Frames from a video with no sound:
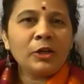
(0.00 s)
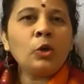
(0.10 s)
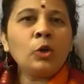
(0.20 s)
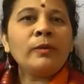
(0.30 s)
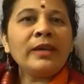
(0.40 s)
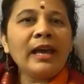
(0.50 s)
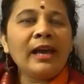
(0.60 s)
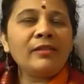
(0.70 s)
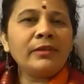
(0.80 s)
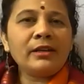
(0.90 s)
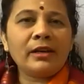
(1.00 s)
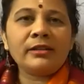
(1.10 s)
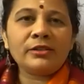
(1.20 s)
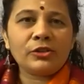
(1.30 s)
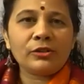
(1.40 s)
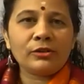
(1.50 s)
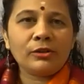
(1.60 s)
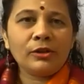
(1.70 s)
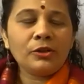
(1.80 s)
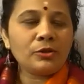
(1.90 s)
Do we have the courage
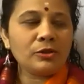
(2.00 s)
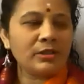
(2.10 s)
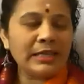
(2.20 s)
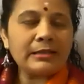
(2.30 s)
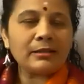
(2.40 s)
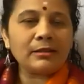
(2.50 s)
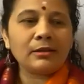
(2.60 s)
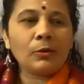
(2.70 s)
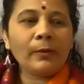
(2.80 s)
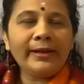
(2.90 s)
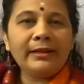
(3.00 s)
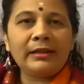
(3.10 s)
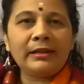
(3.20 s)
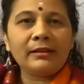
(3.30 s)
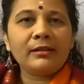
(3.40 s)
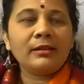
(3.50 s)
to sit quietly